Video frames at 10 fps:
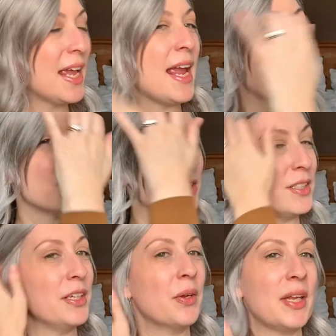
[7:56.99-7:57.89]
and
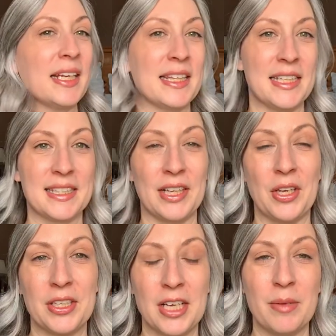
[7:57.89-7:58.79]
you know, like this, a lot
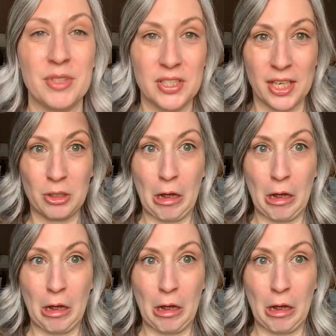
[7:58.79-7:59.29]
of times it's like,